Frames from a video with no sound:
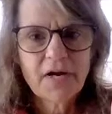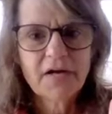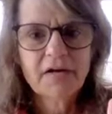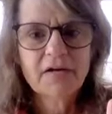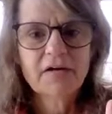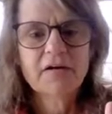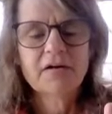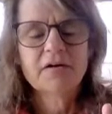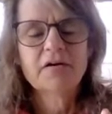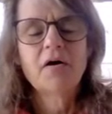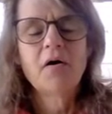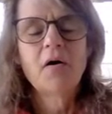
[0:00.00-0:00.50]

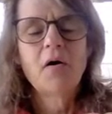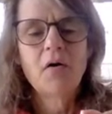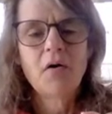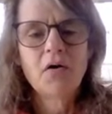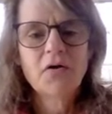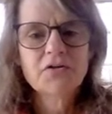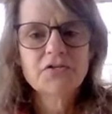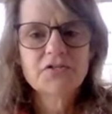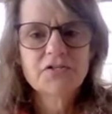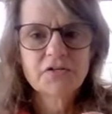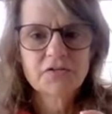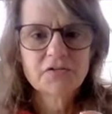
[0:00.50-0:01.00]
record
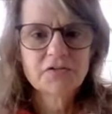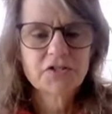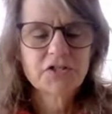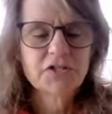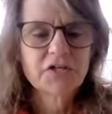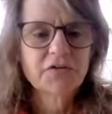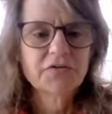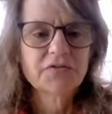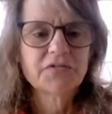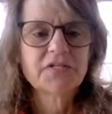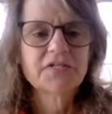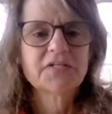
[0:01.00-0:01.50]
also
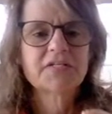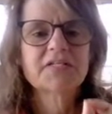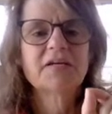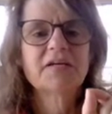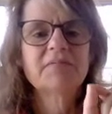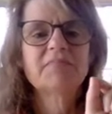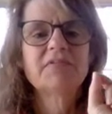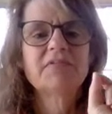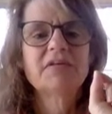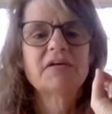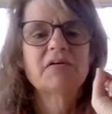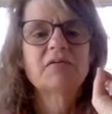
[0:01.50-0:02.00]
shows us
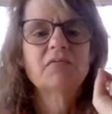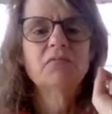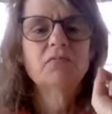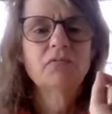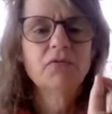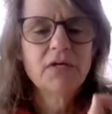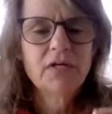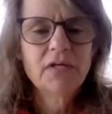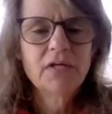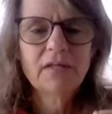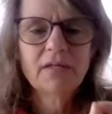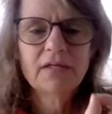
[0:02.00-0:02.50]

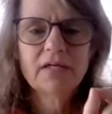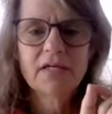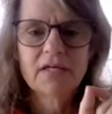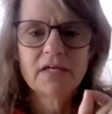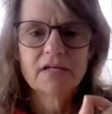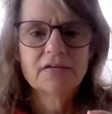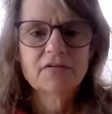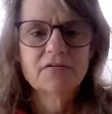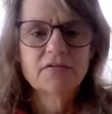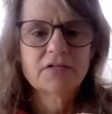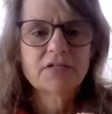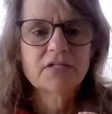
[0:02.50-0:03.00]
something really
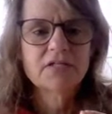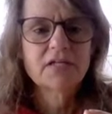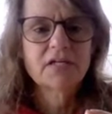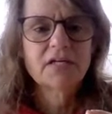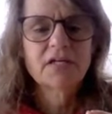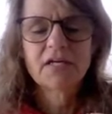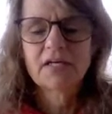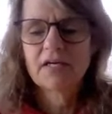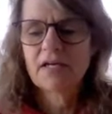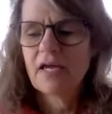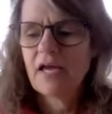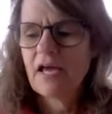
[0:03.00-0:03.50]

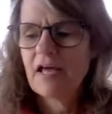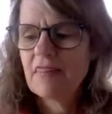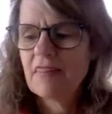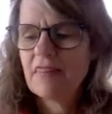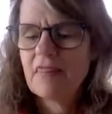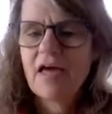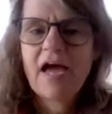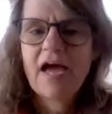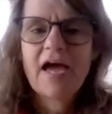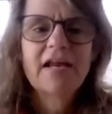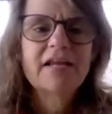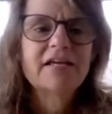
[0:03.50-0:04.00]
interesting,
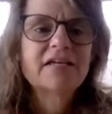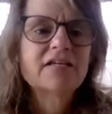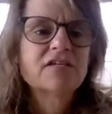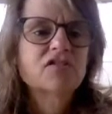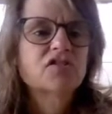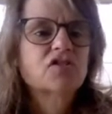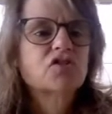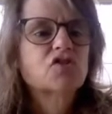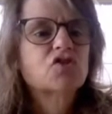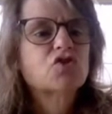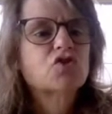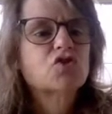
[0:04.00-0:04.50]
and that
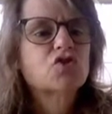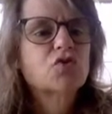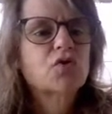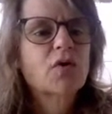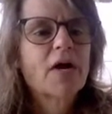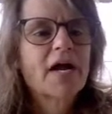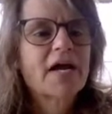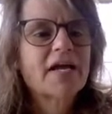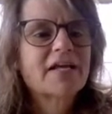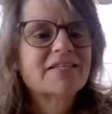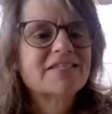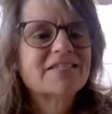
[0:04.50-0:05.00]
is
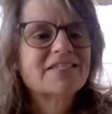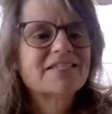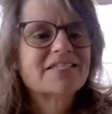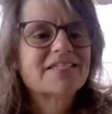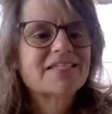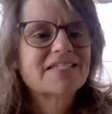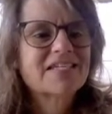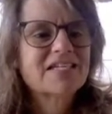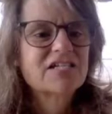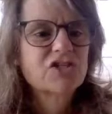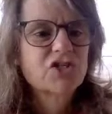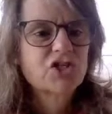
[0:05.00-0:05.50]

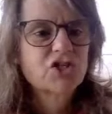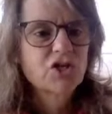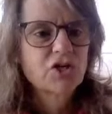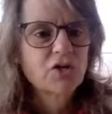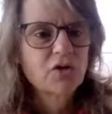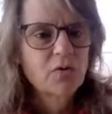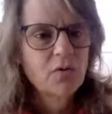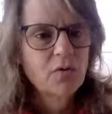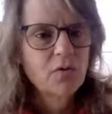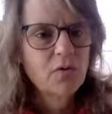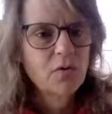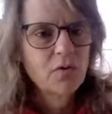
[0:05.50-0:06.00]

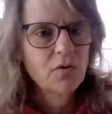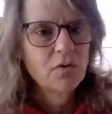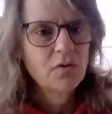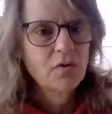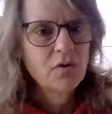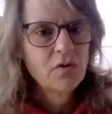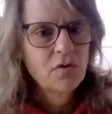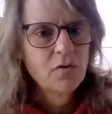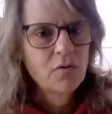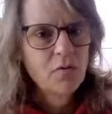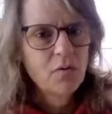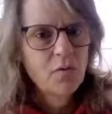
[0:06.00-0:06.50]

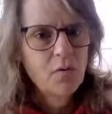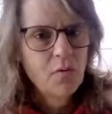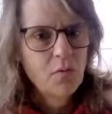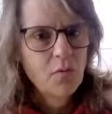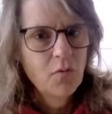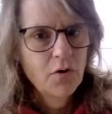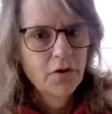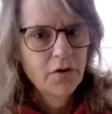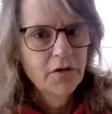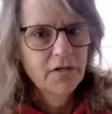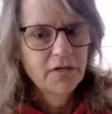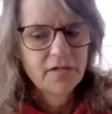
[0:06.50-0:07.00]
transitional
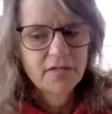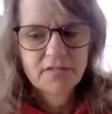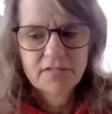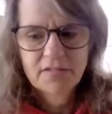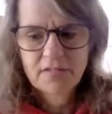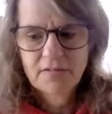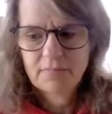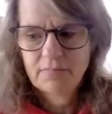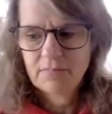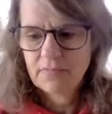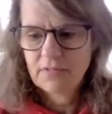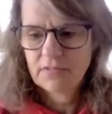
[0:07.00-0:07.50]

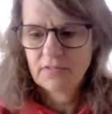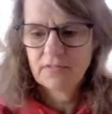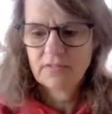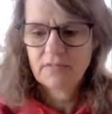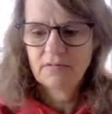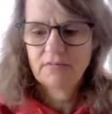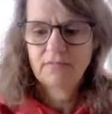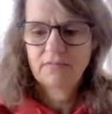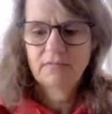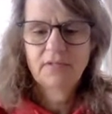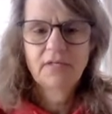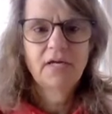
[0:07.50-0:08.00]

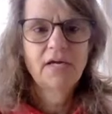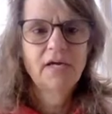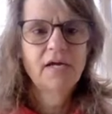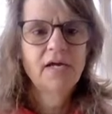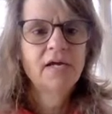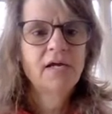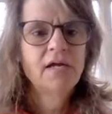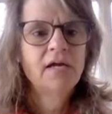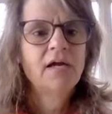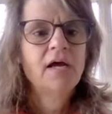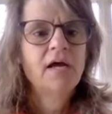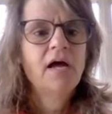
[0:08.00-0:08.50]
organisms,
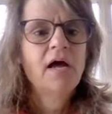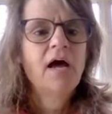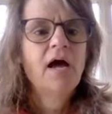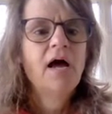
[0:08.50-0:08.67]
okay?